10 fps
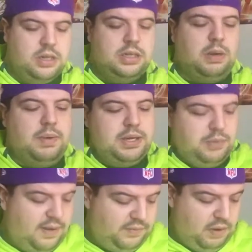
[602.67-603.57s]
So when
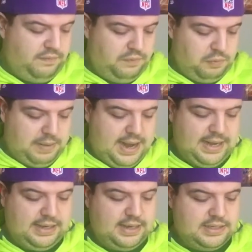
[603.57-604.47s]
you have got a full
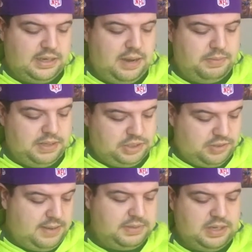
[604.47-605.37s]
bag, there's a couple of
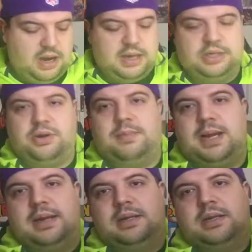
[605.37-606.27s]
straps that are strapped
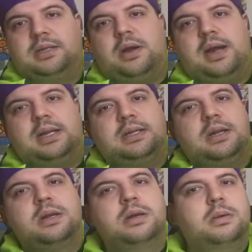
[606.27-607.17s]
down to the sides,
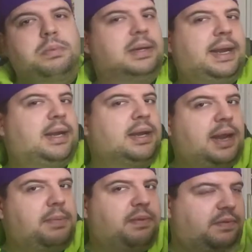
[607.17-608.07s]
but they can
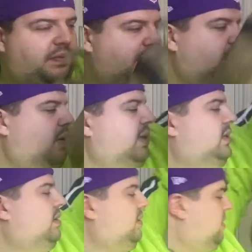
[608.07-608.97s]
keep everything
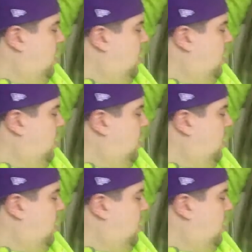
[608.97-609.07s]
nice and